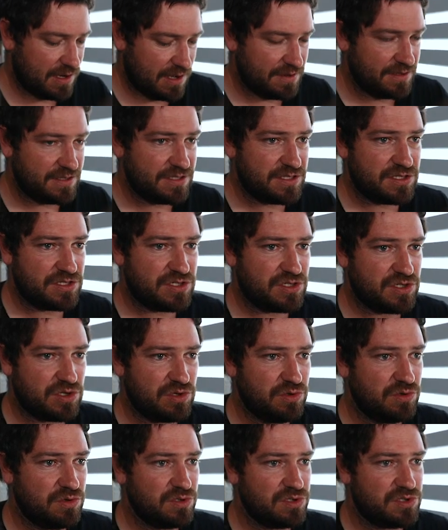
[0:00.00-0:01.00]
this
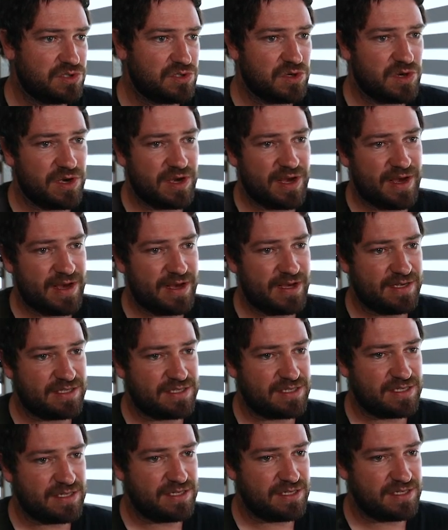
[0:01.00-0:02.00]
school sort of
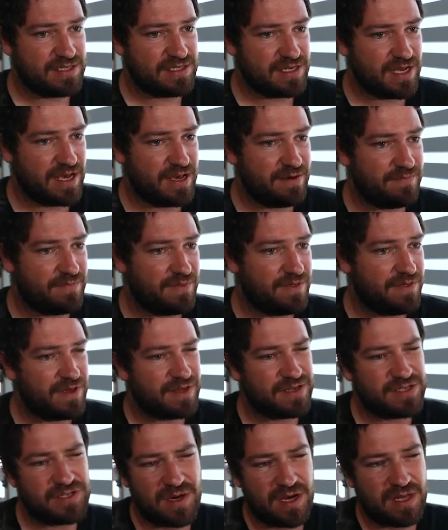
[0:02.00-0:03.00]
has the same
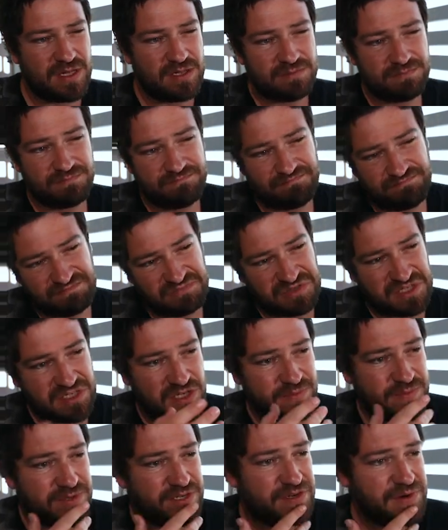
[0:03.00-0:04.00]
thing. So I'll
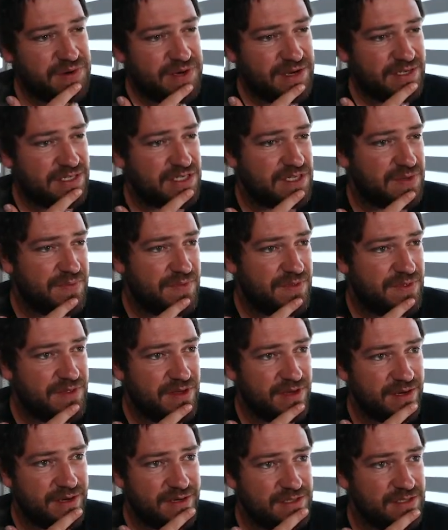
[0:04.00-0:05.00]
still be doing some
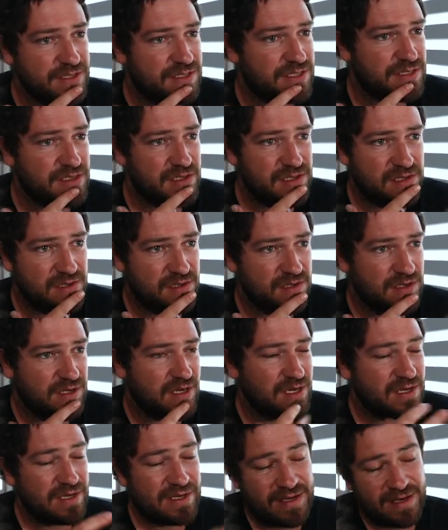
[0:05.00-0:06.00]
things,
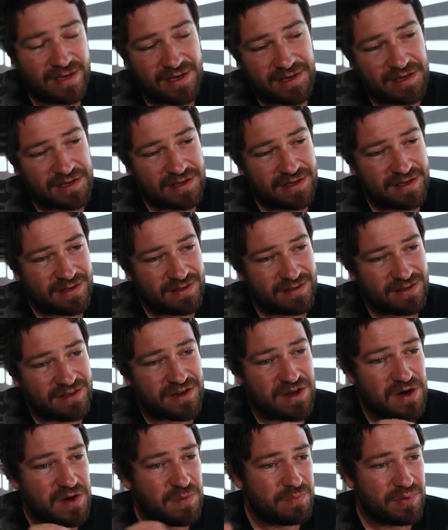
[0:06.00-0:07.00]
you
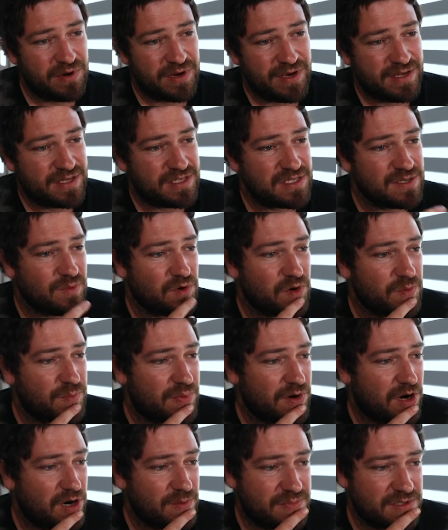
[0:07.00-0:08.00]
know, putting in some more
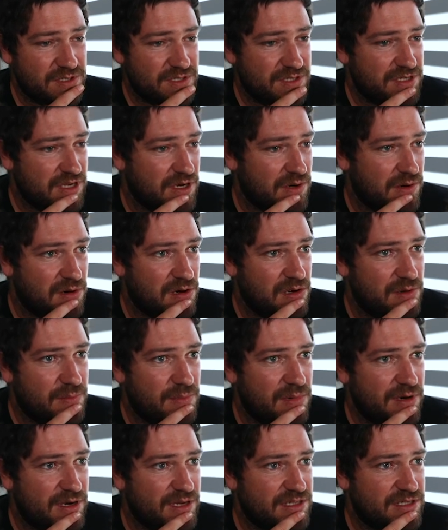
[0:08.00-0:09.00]
props and so on,
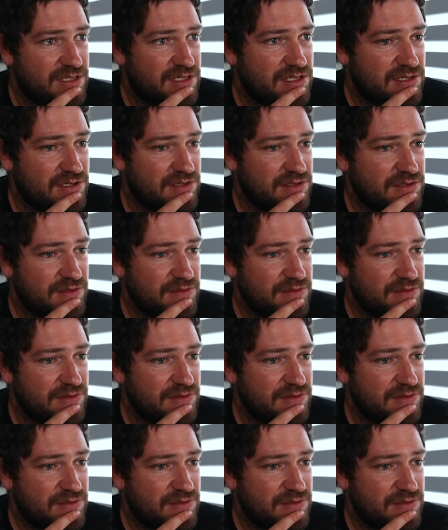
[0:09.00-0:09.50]
but